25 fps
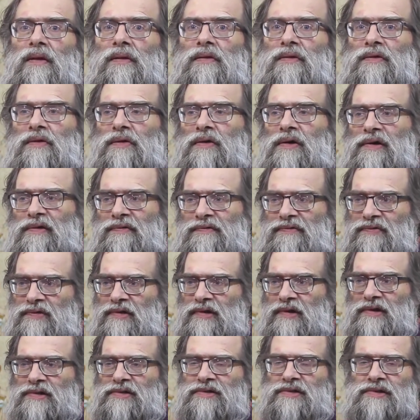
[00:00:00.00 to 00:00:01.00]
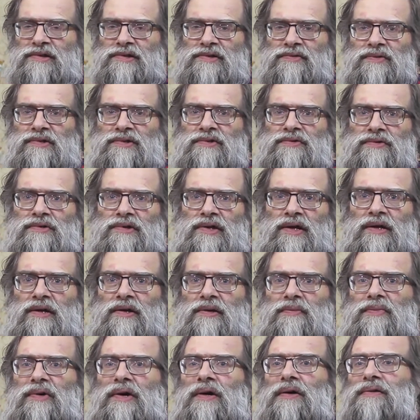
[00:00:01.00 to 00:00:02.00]
You know, if religion is what you
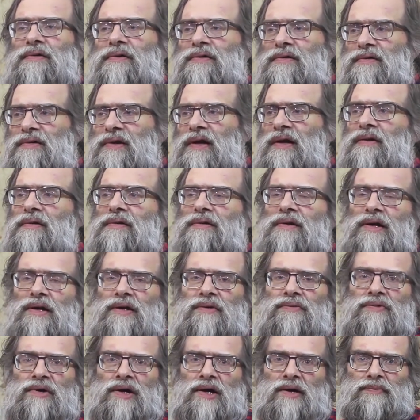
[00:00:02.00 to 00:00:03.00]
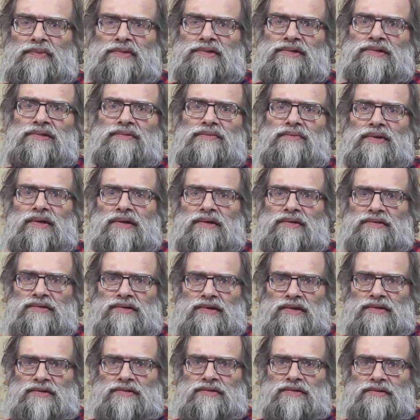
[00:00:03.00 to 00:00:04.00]
care about, then Ghar Wapasi makes
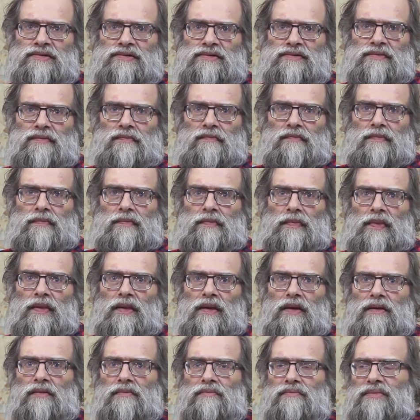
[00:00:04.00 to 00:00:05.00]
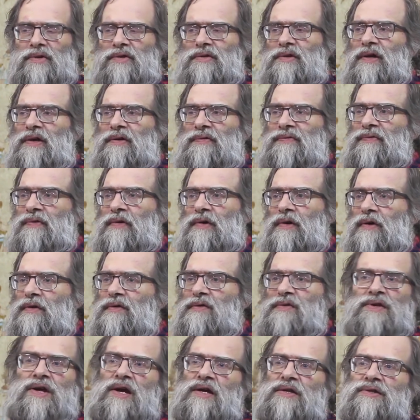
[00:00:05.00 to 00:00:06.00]
sense. But if
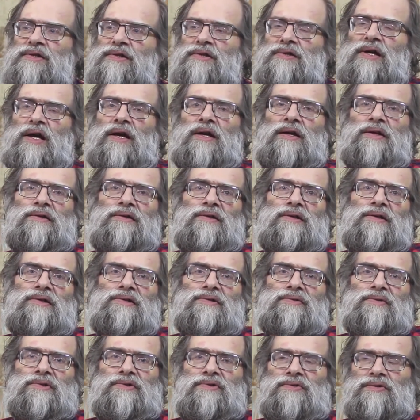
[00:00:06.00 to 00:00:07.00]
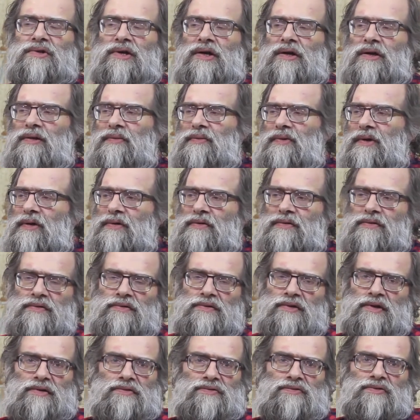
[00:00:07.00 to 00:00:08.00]
nationality is what you care about,
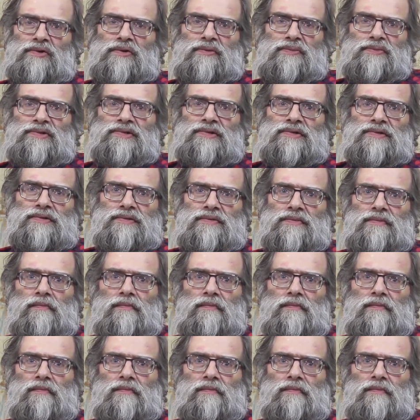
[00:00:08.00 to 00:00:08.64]
then drop it.